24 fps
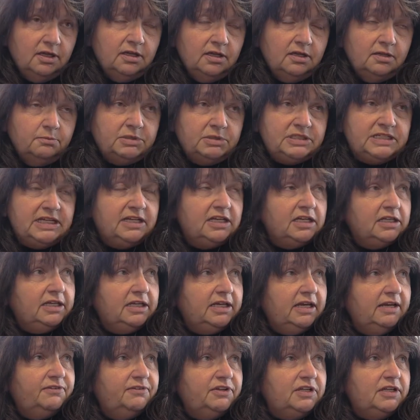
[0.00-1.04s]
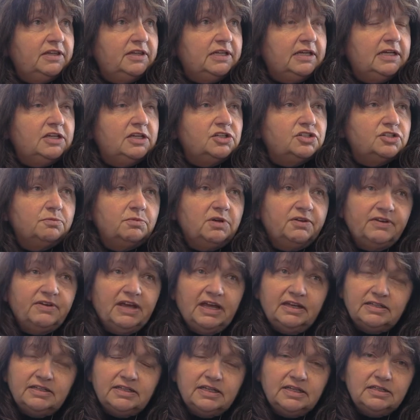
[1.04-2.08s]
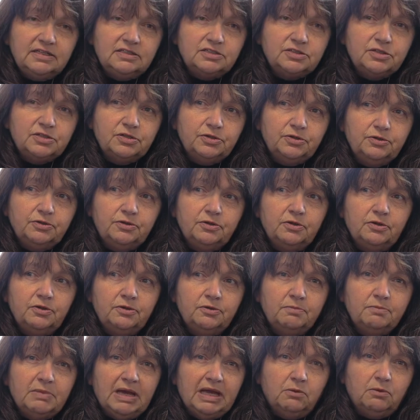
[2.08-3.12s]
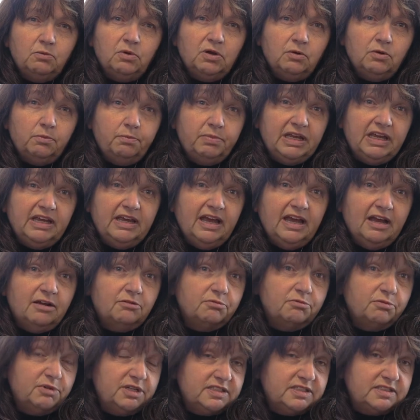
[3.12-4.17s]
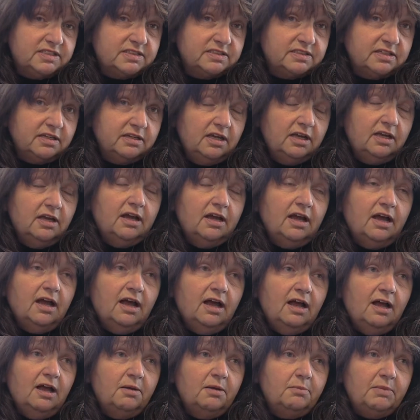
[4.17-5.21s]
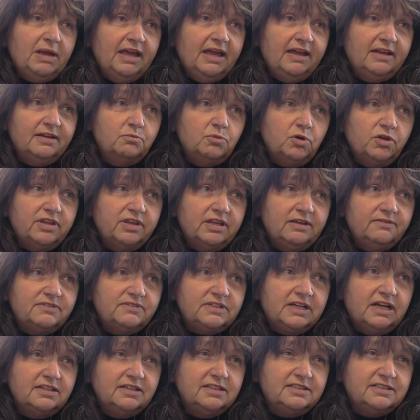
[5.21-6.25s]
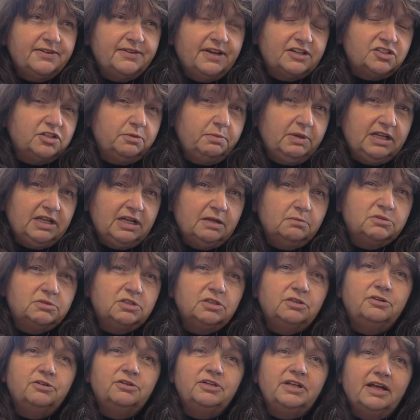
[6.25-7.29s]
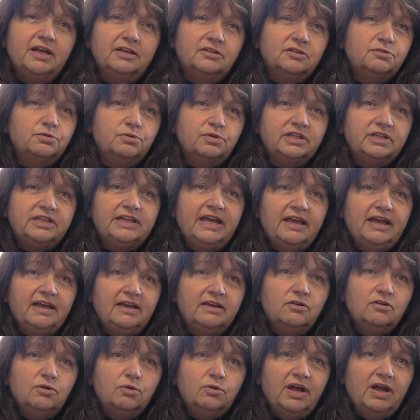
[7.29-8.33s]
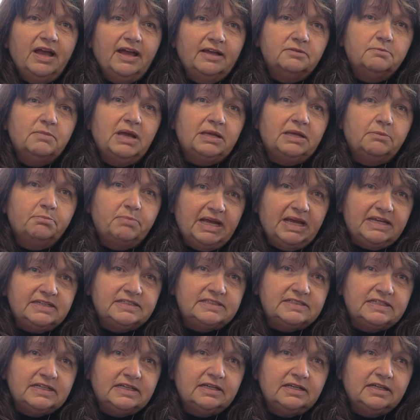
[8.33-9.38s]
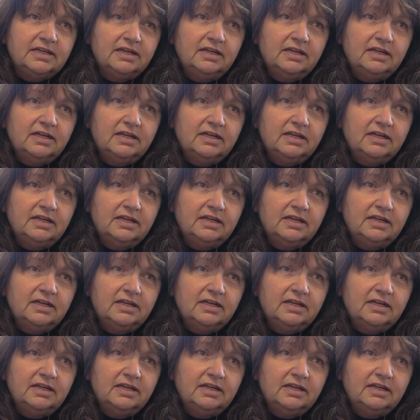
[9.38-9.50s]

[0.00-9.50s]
Particularly even in the kitchen, we've had kids who may well be at risk, and what they've done is they've actually been able to learn how to cook an egg or how to make basic